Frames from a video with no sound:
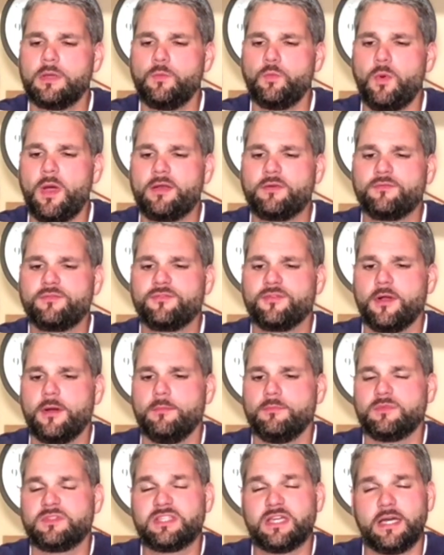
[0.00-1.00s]
it went
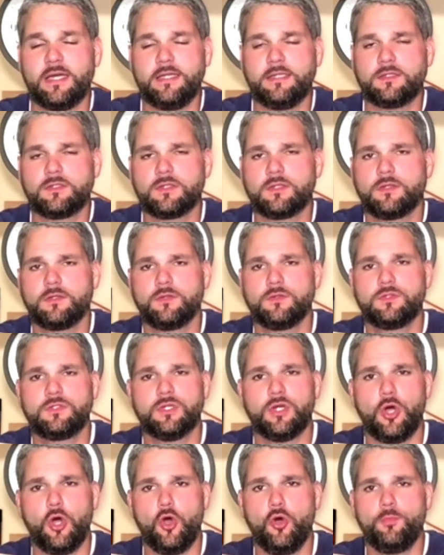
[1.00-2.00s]
from tight
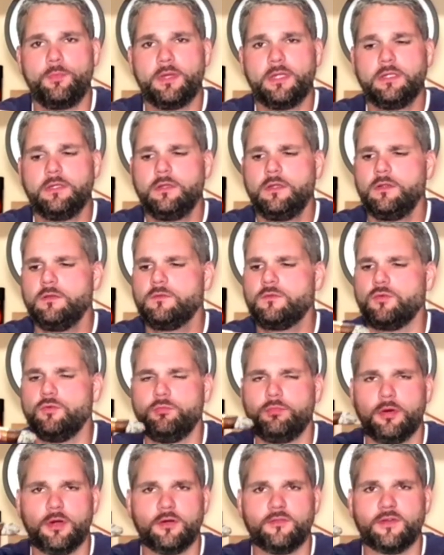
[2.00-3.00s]
to open to
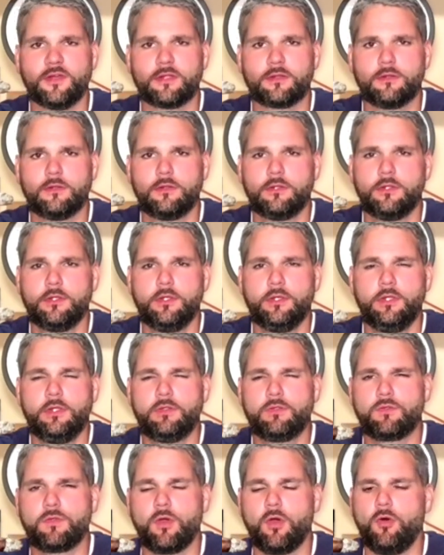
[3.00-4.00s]
perfect.
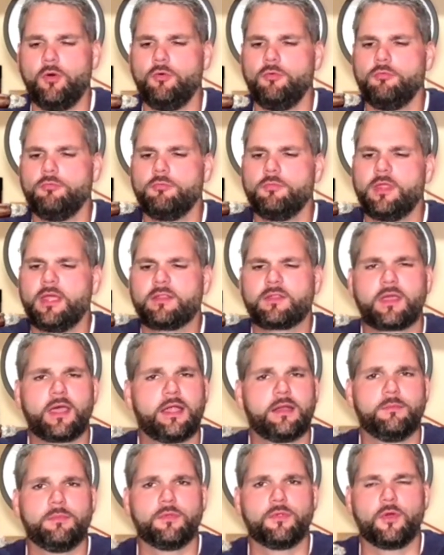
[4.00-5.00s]
So that's
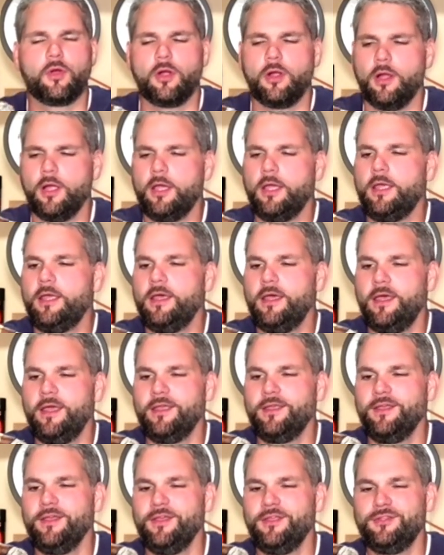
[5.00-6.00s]
kind of bizarre.
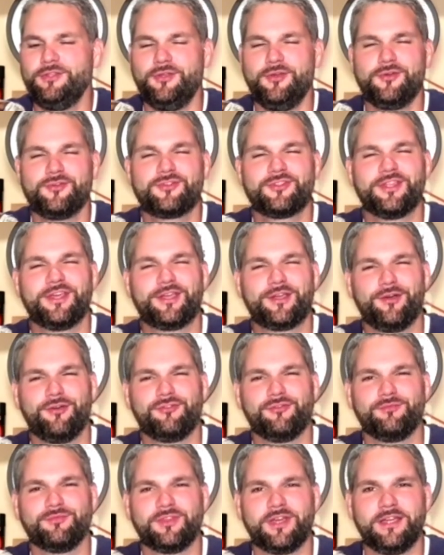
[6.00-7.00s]
Usually it
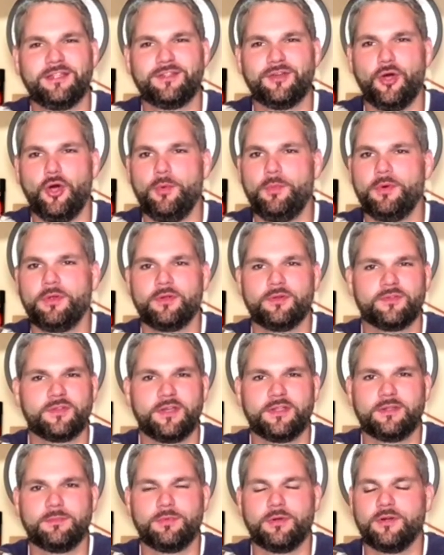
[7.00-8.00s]
goes from tight to open or
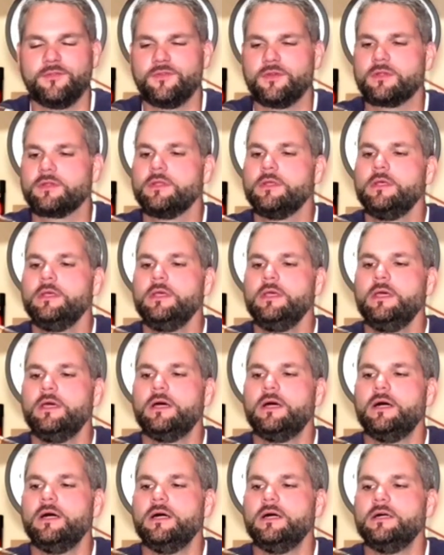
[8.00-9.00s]
tight to perfect.
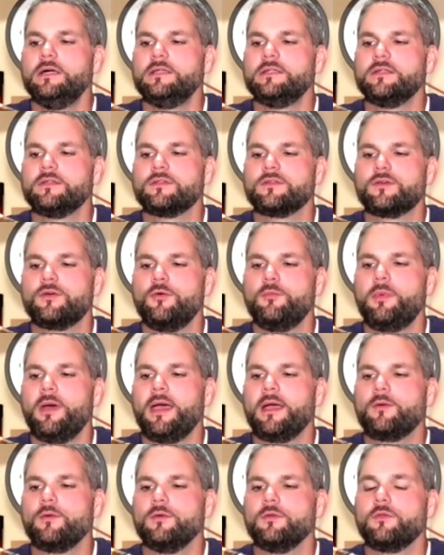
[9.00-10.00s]
It doesn't go
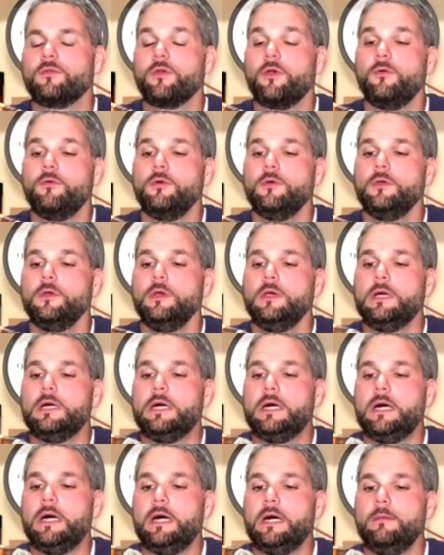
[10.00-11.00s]
backwards. So,
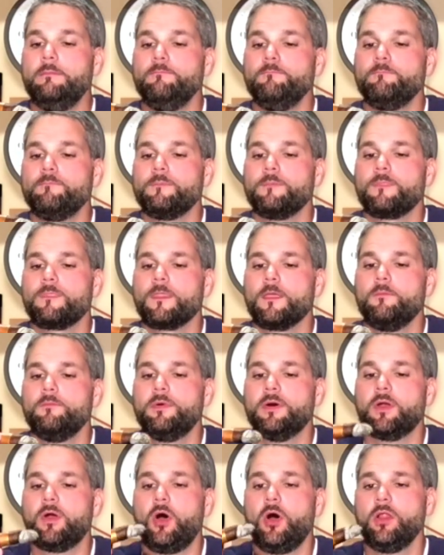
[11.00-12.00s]

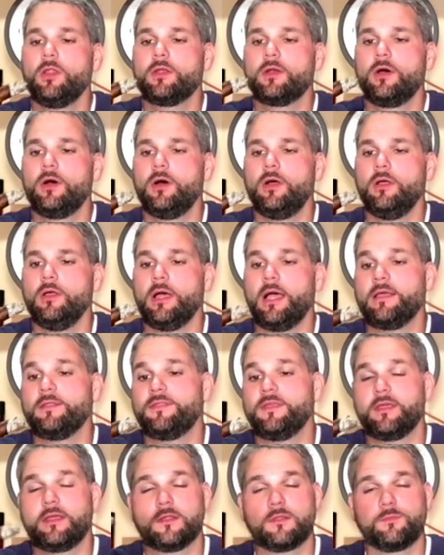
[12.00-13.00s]
but all in all, I
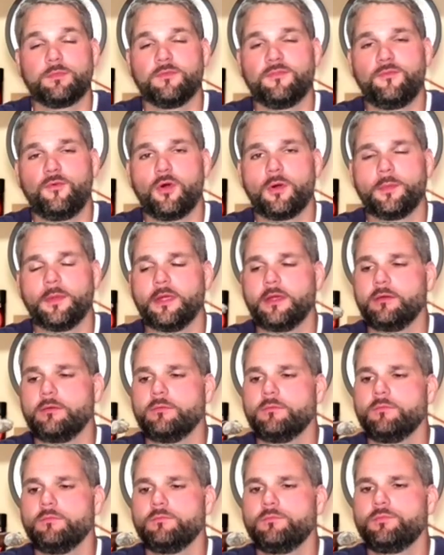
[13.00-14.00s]
think it's
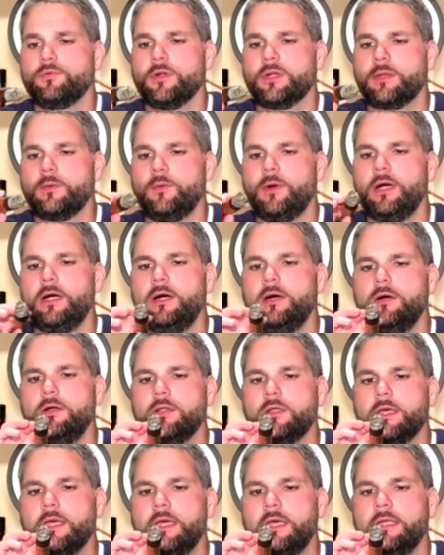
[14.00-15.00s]
performing pretty
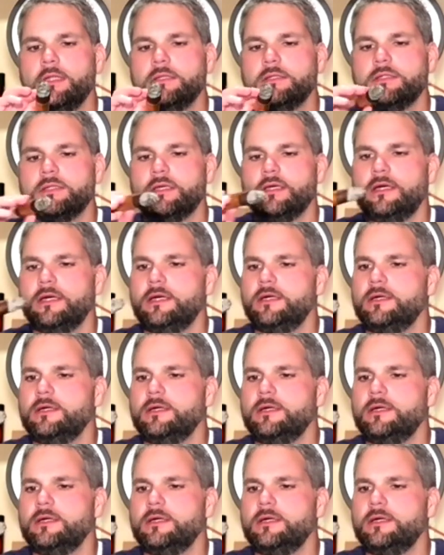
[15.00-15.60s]
well. And,